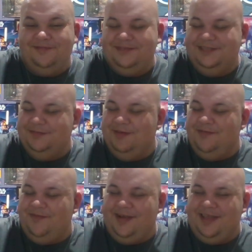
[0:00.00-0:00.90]
this is a little
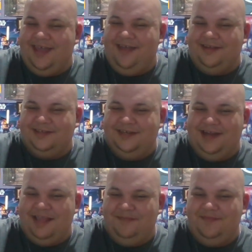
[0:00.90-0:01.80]
funny character, and
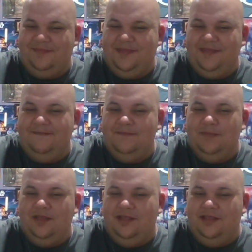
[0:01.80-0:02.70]
I
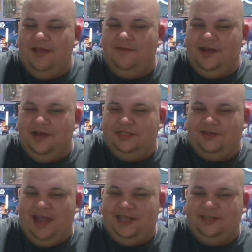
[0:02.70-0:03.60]
love her
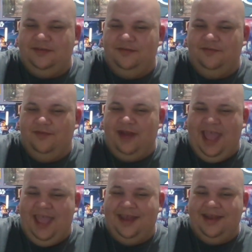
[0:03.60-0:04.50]
interaction with
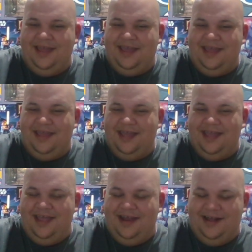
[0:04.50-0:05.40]
Andy
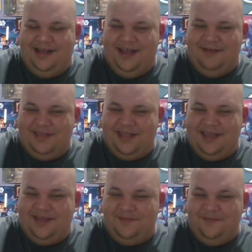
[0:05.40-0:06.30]
and
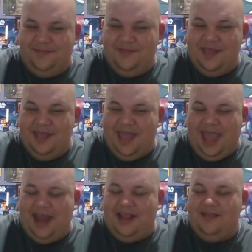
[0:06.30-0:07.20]
everything.
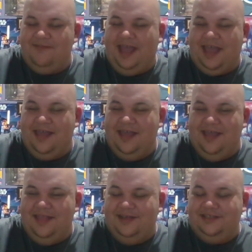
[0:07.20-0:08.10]
And I love like
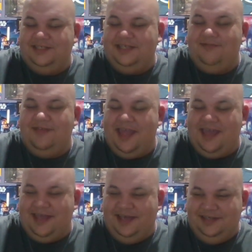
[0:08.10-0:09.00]
there's a scene where they
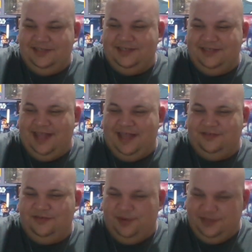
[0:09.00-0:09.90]
kiss like
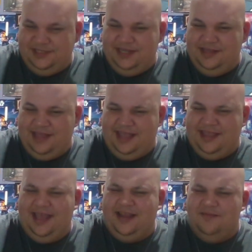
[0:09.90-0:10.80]
towards the end
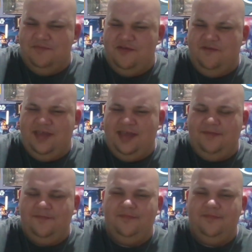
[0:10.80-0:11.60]
of the movie,